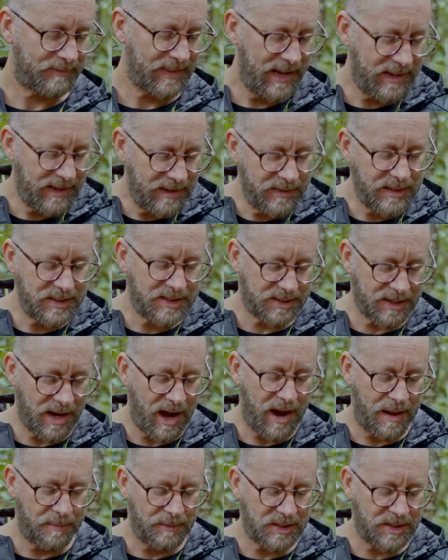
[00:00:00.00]
And in this
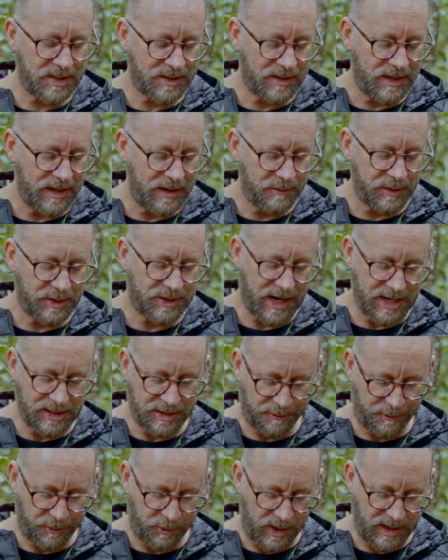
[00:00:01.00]
psalm, this is an
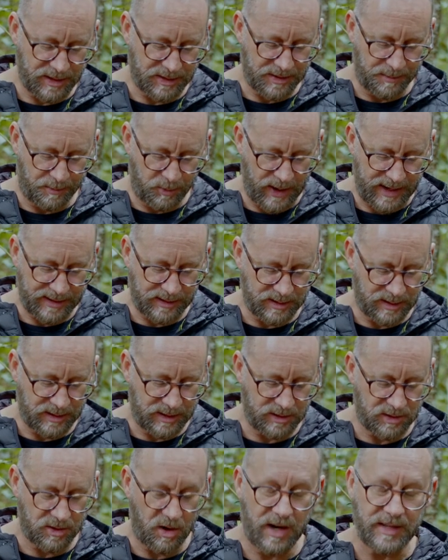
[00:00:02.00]
invitation for us to practice
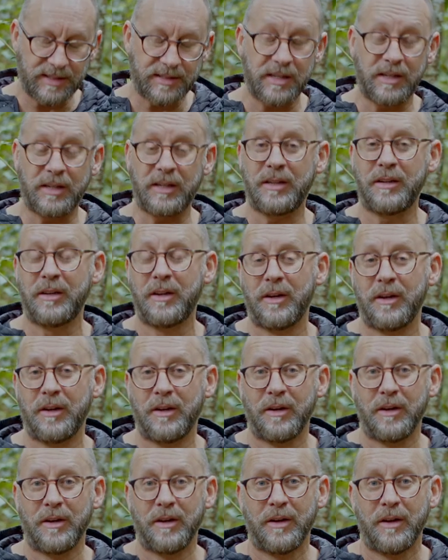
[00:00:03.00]
this idea
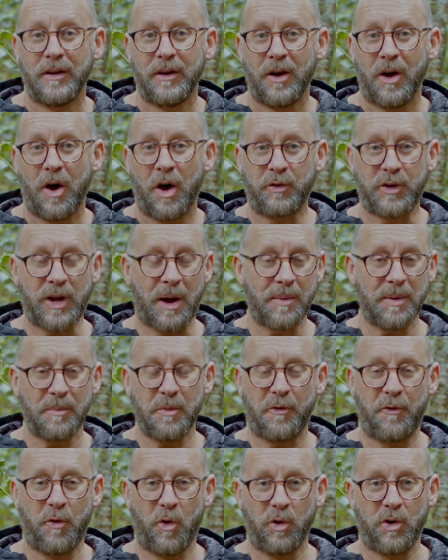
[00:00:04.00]
of coming
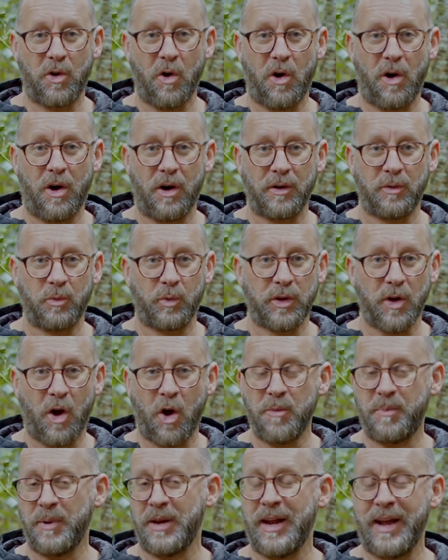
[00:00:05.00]
before God with
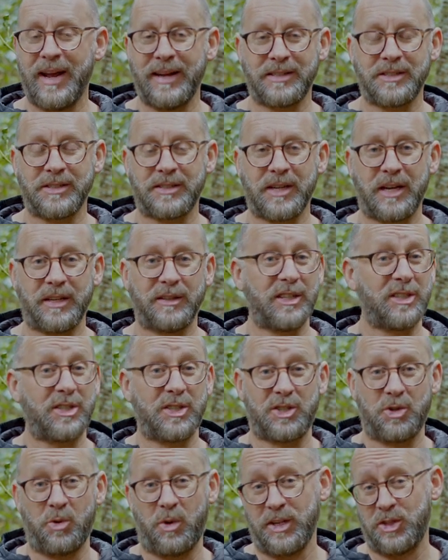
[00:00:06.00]
open hands and saying, this
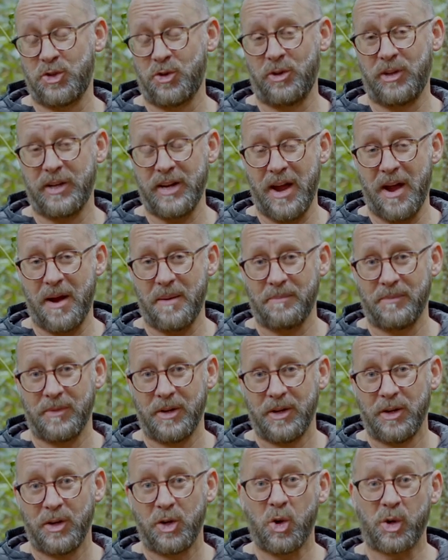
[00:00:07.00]
is who I truly am.
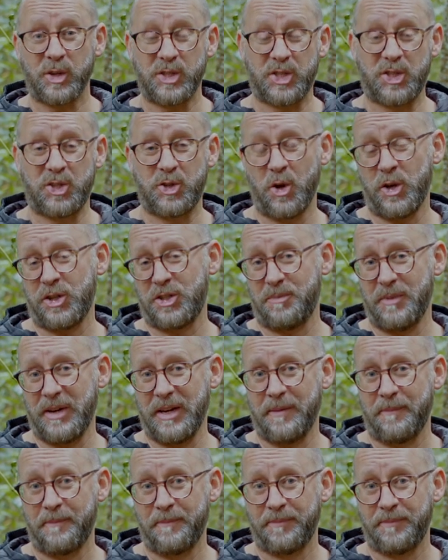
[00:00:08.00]
God, search me.